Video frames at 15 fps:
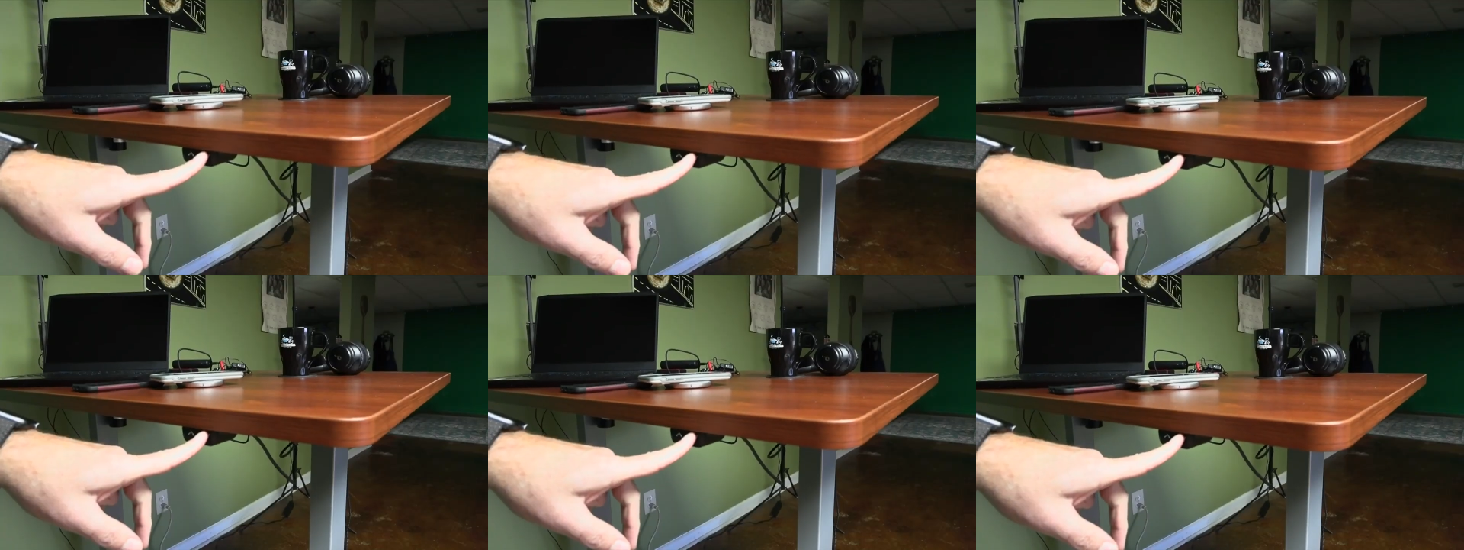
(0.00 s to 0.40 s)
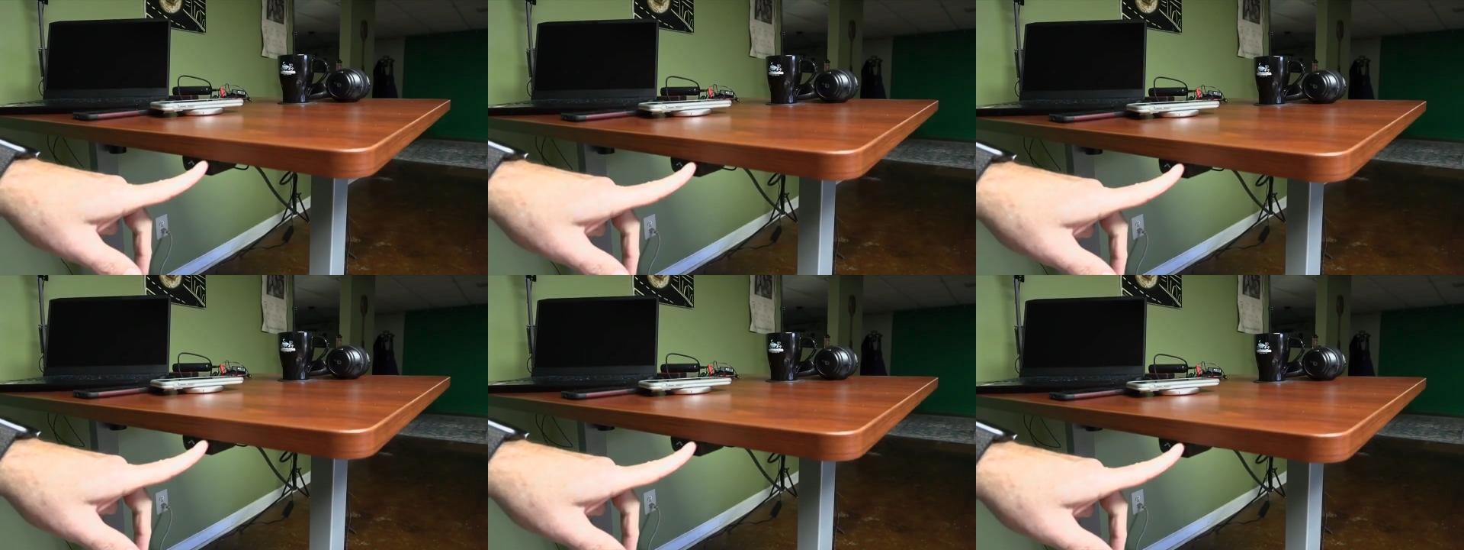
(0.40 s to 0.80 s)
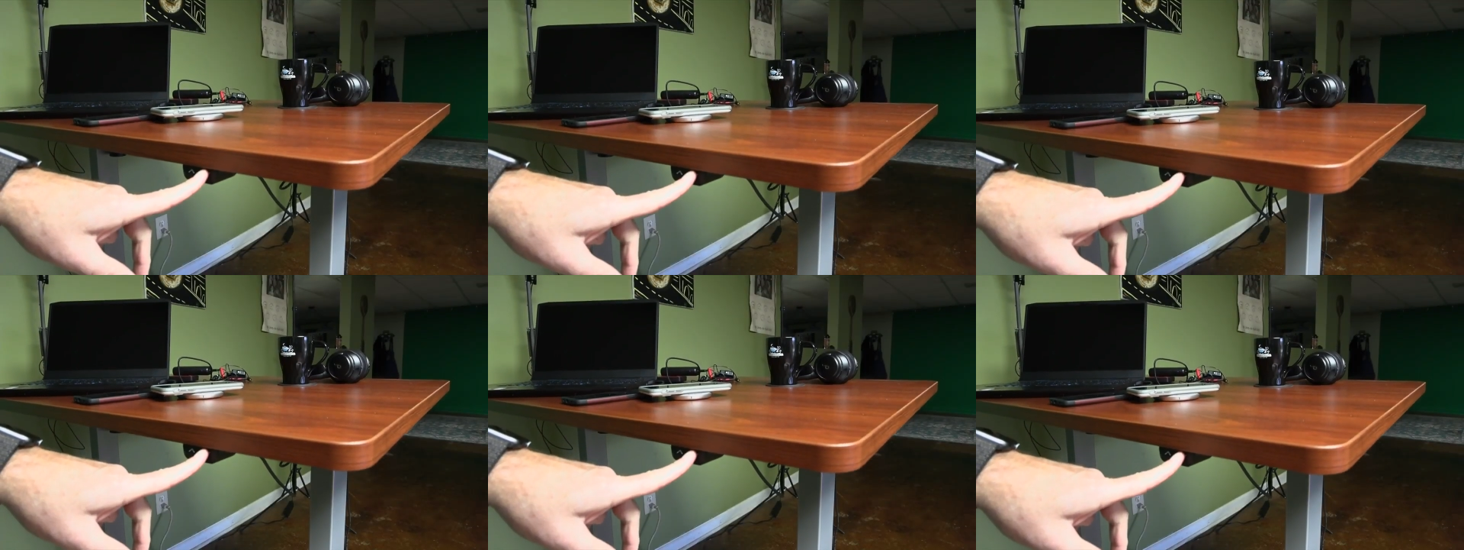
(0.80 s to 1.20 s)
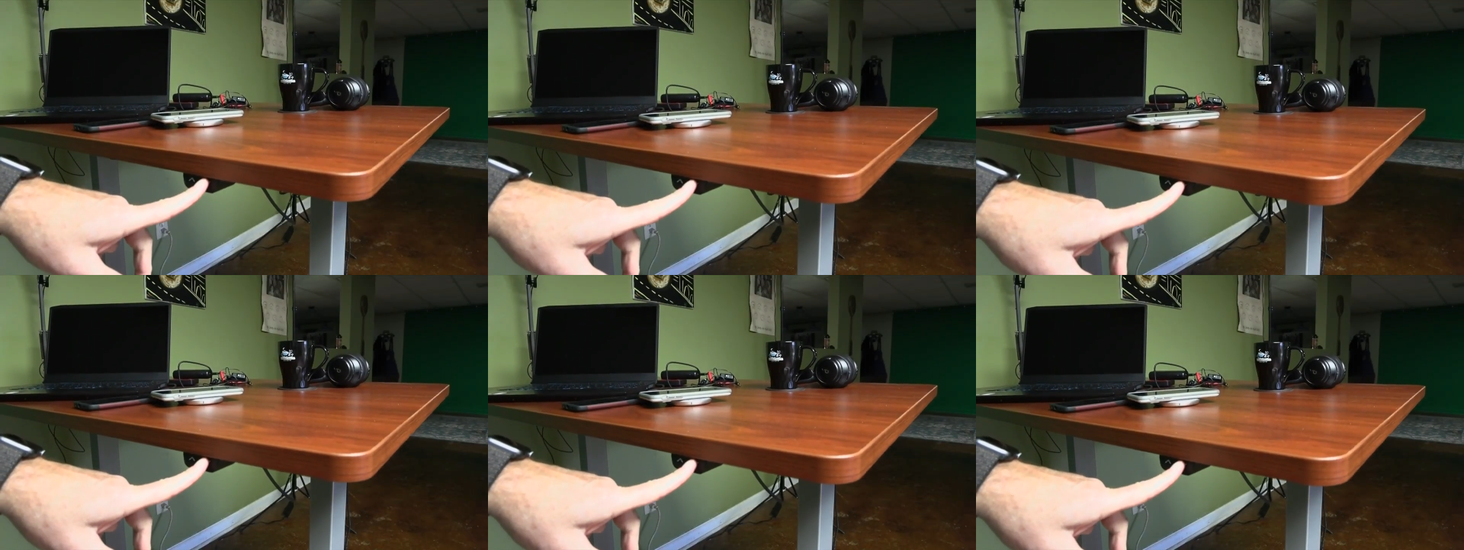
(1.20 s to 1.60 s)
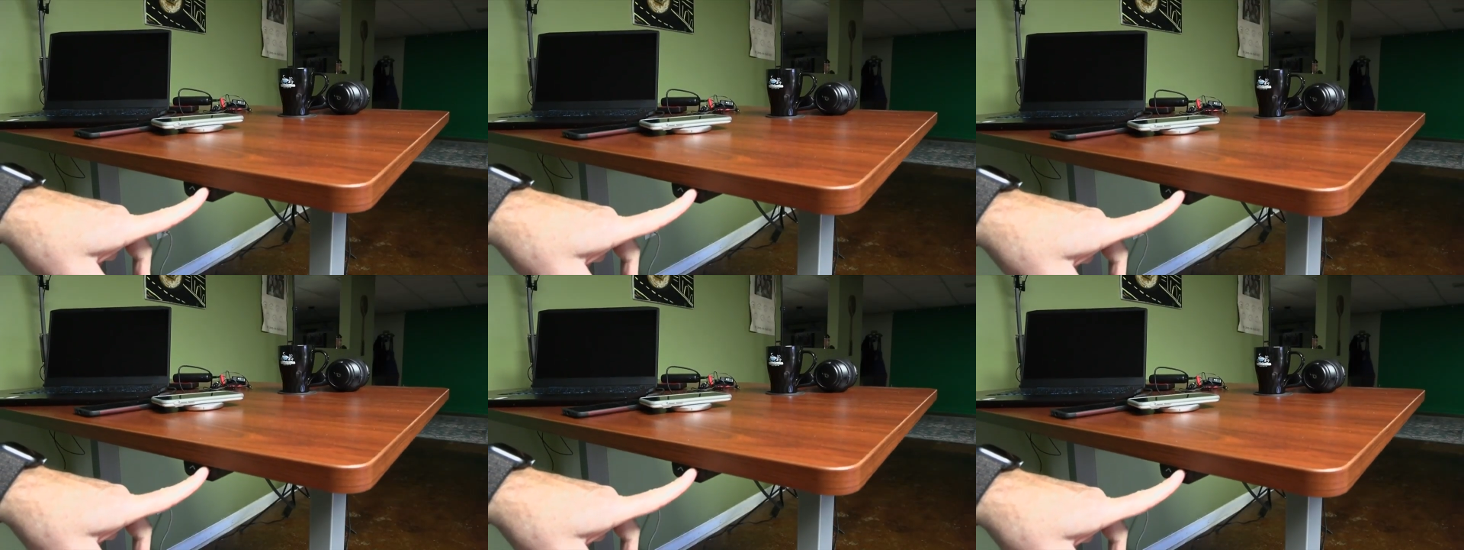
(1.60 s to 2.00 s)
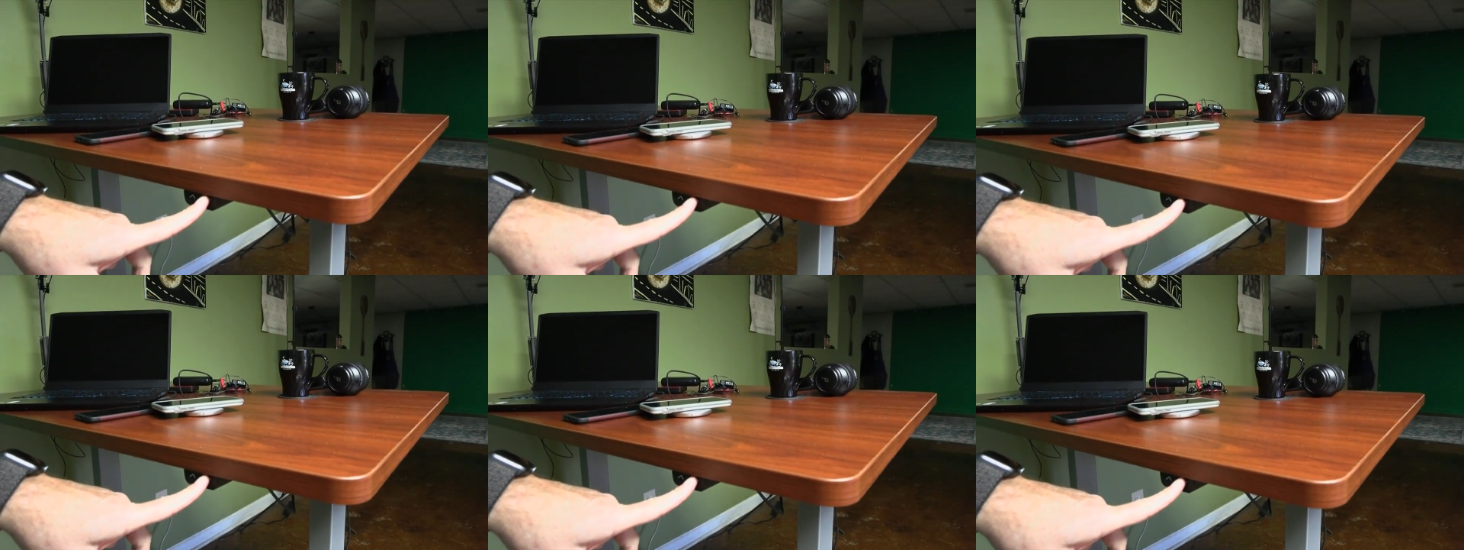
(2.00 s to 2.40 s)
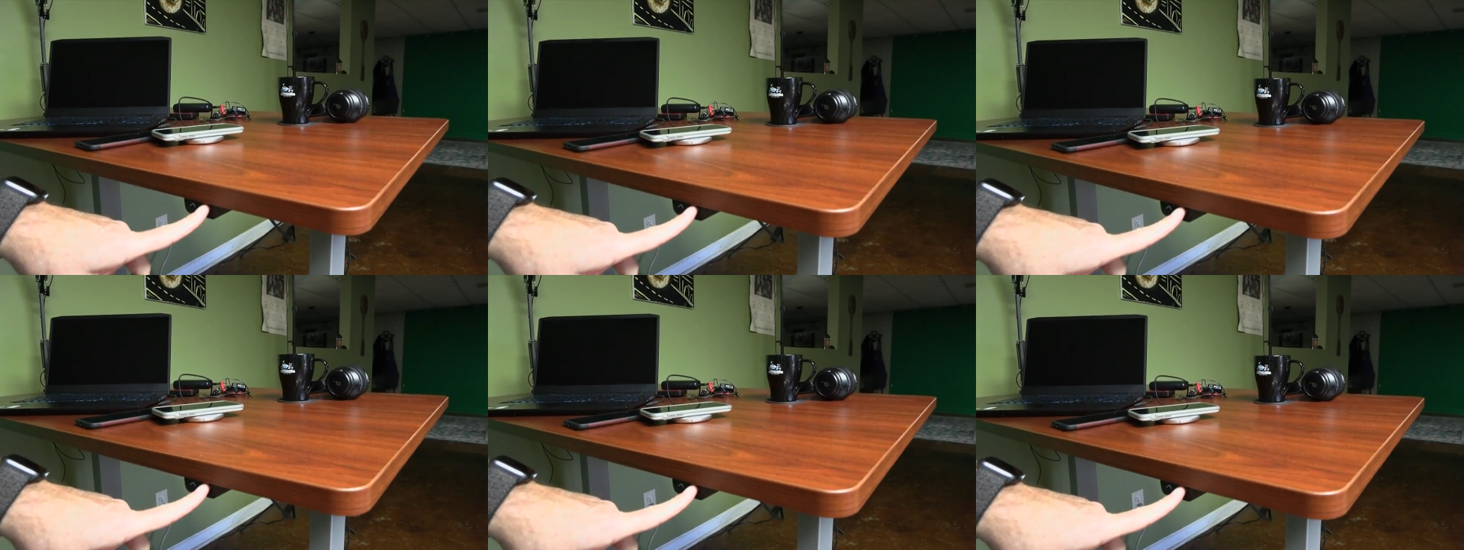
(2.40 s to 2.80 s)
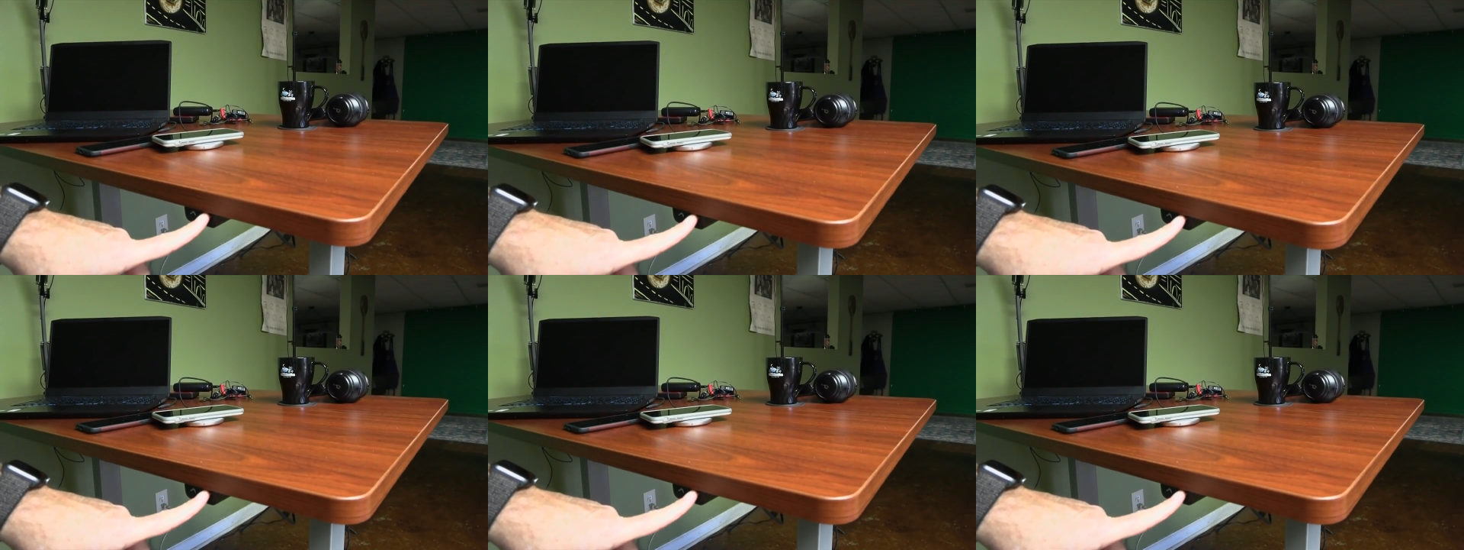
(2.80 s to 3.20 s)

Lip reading: [unreadable: no face in view]